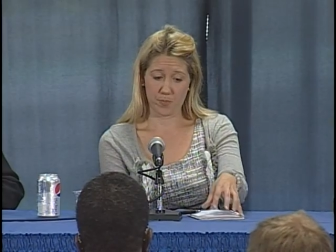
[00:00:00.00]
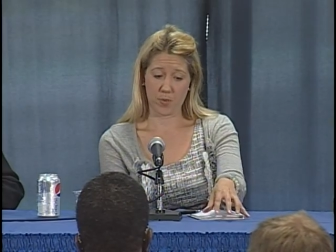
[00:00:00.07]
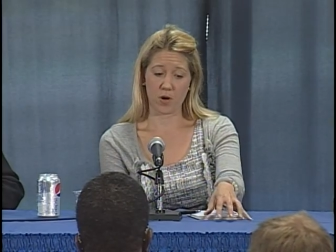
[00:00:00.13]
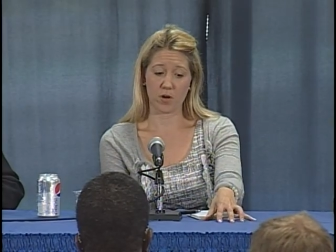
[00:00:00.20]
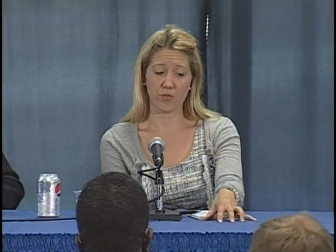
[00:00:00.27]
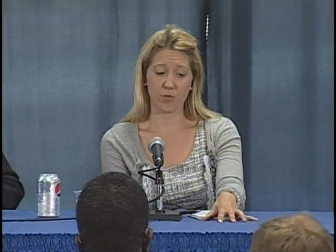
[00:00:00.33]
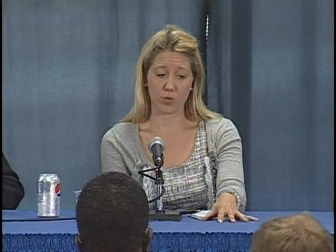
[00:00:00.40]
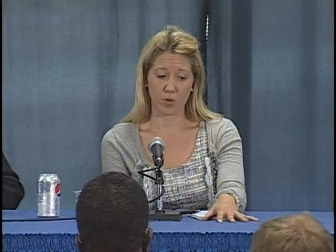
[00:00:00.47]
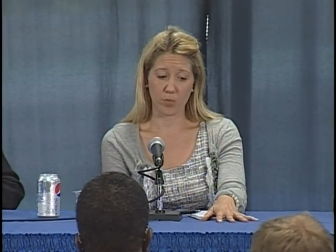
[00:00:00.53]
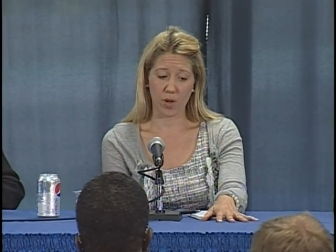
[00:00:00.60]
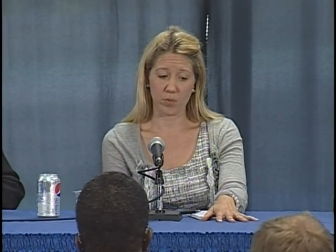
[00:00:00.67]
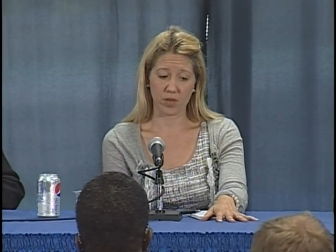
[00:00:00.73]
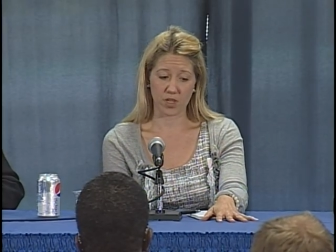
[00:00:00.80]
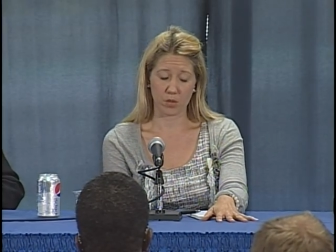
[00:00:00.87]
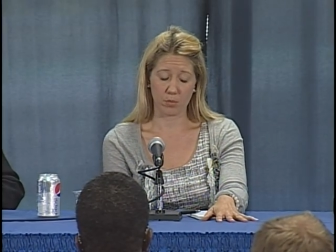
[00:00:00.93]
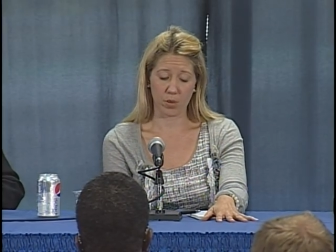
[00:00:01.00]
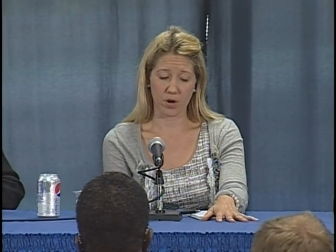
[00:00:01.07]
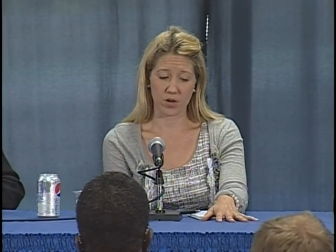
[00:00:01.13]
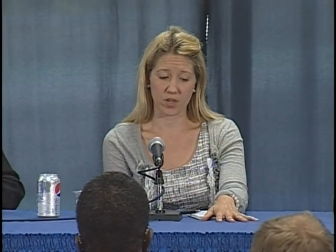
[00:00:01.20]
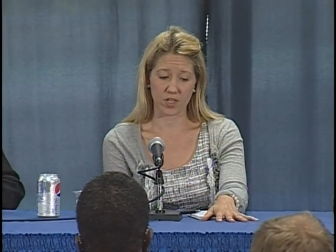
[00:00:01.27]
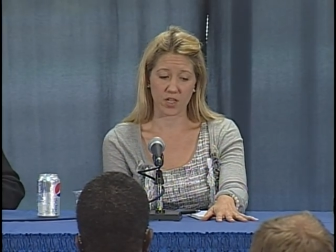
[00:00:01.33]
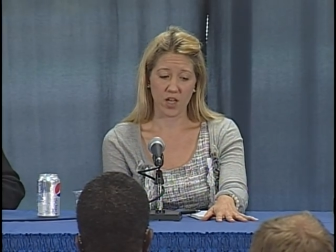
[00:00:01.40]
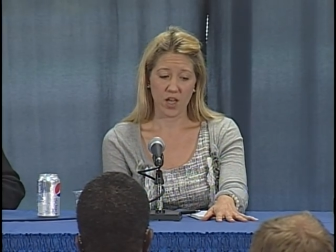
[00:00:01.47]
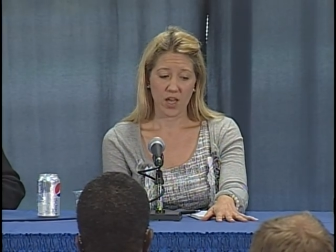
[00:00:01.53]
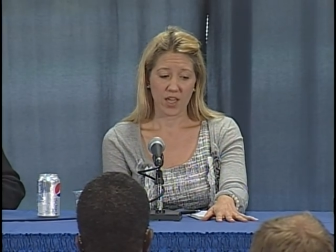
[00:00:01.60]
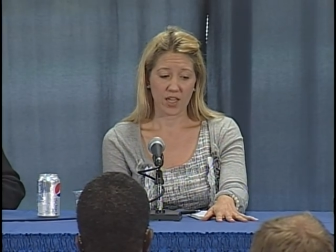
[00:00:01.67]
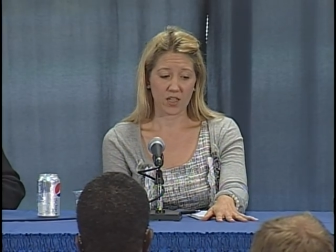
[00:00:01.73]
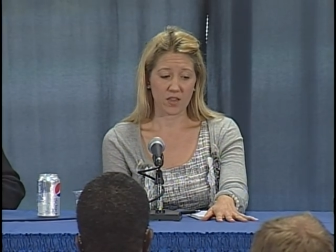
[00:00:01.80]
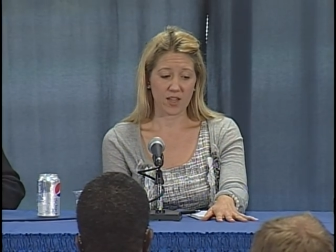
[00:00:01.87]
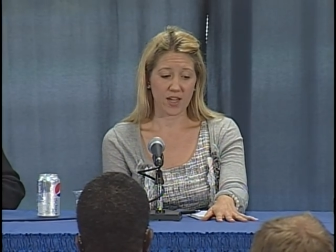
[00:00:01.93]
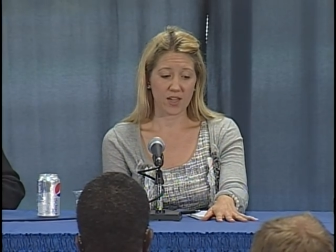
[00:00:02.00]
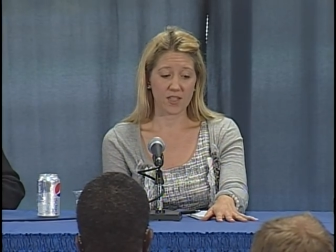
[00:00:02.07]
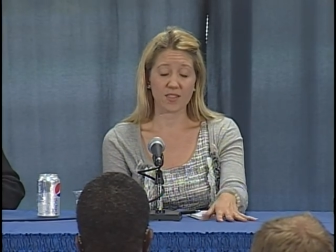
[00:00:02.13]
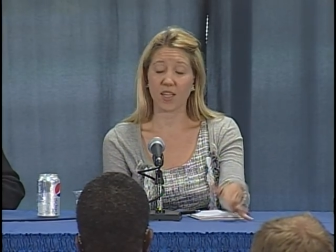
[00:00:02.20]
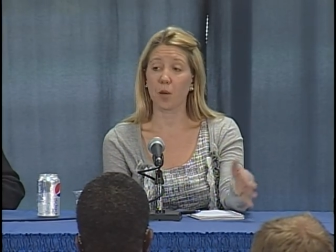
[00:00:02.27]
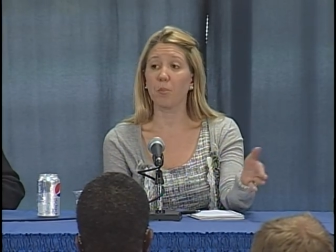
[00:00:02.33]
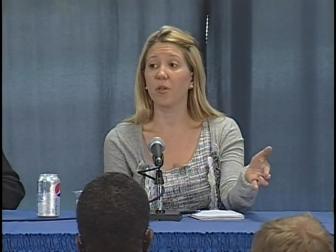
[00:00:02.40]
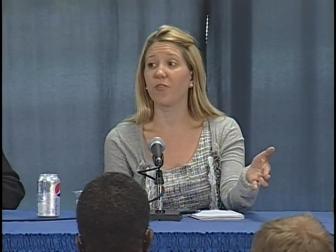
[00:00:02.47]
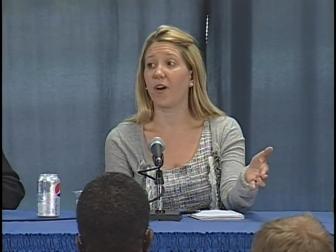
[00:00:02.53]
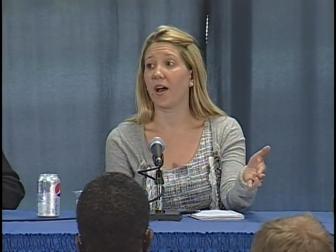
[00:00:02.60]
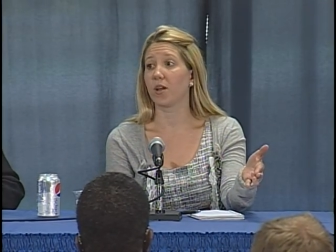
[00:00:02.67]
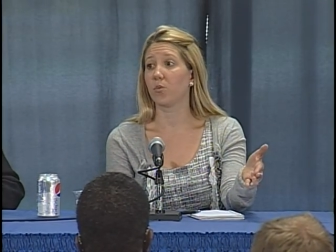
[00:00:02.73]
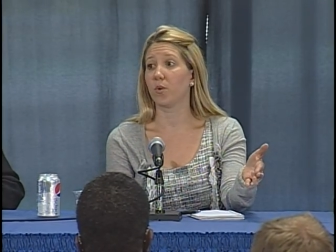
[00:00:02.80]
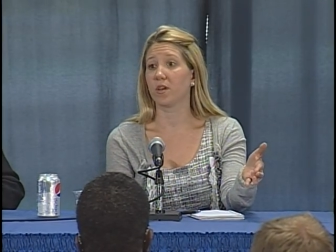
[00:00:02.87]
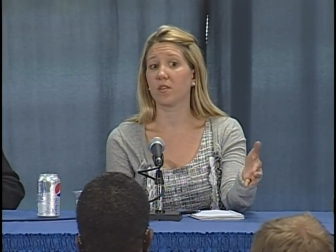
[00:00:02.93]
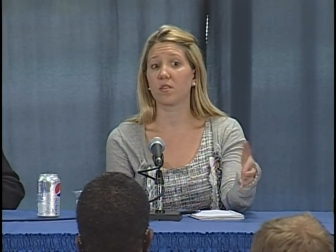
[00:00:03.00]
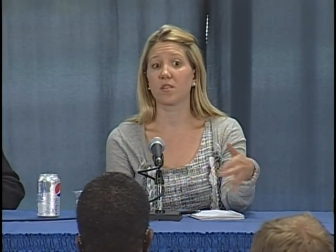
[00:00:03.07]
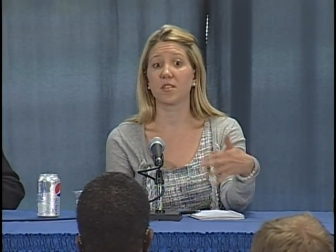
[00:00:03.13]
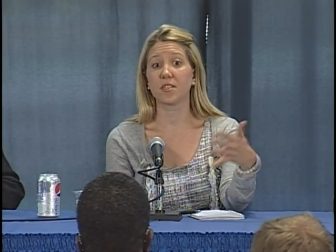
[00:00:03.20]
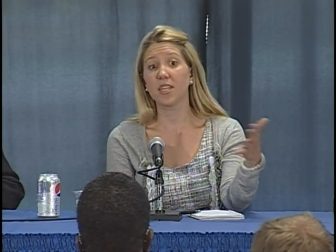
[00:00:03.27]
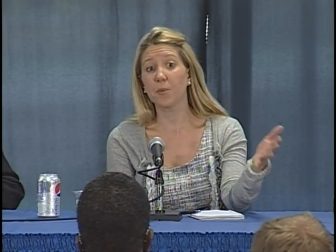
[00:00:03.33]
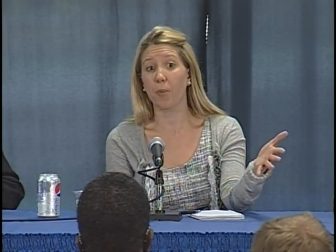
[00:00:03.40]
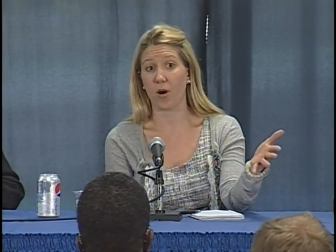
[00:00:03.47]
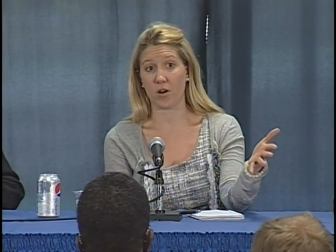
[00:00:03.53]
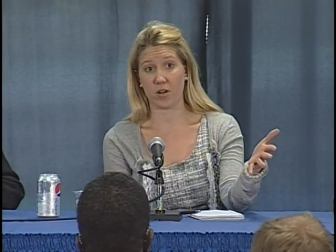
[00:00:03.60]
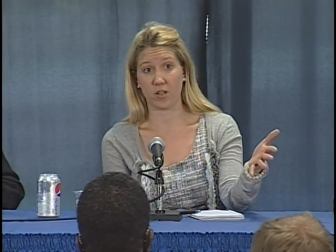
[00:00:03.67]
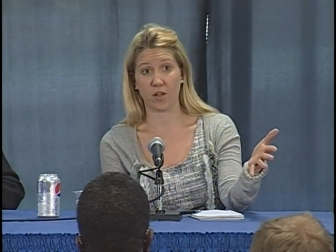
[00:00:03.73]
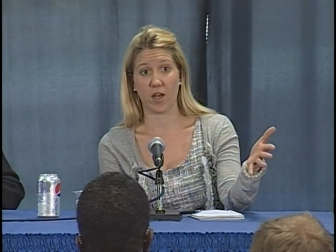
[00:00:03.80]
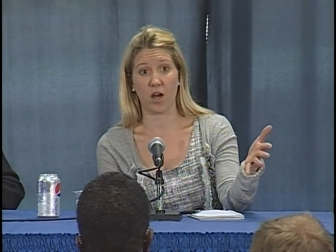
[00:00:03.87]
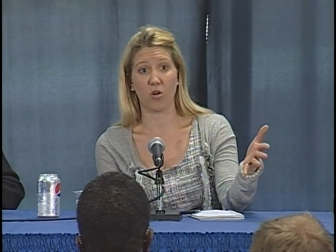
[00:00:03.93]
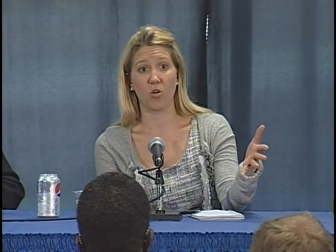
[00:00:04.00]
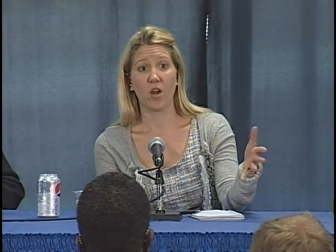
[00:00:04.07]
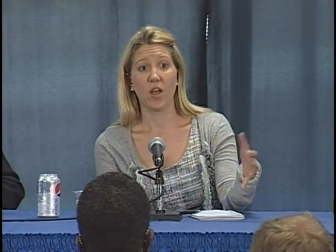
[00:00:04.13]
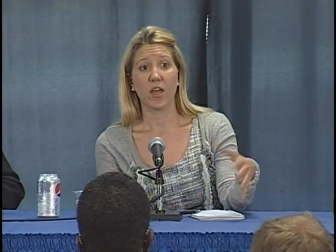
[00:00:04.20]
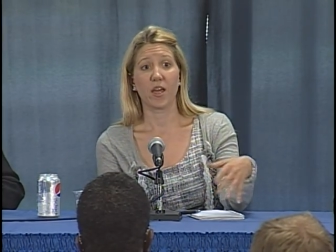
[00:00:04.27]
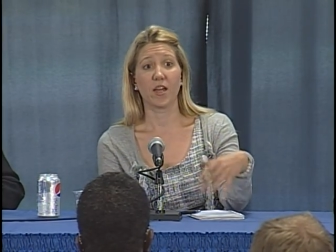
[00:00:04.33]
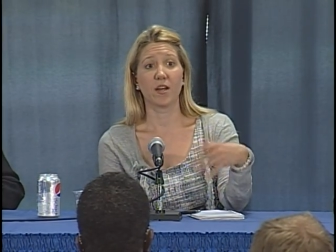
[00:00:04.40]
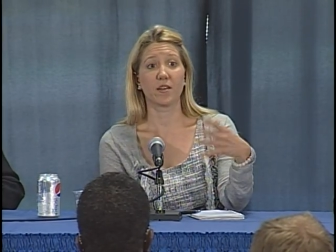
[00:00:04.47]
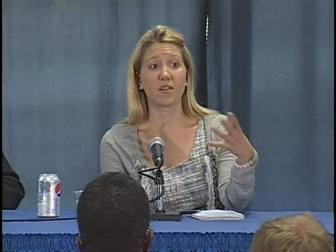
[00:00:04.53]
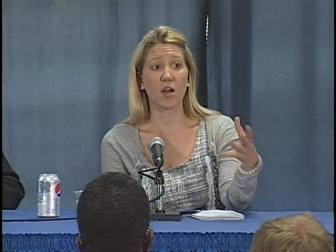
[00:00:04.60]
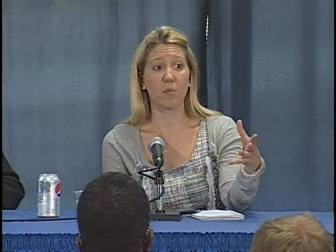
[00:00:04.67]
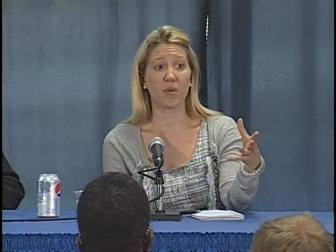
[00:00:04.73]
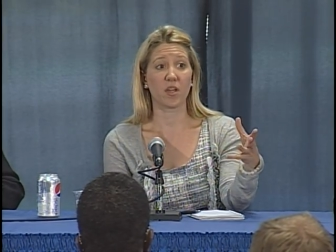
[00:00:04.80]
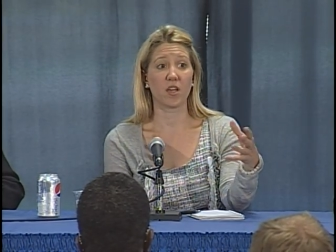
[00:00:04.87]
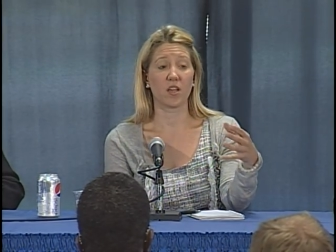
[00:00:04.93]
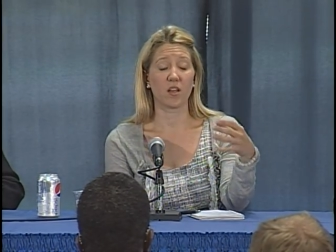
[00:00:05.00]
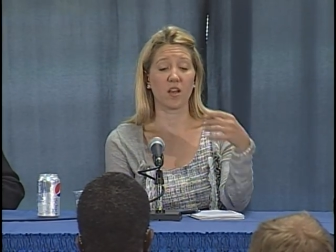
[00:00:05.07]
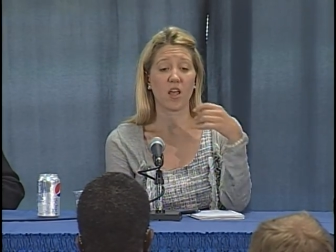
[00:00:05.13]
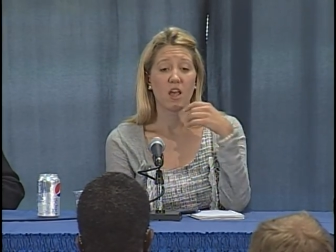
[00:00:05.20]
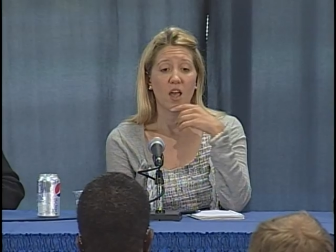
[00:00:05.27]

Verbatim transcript: part of the Republican Party, and that is amplified with the Tea Party now and coming in,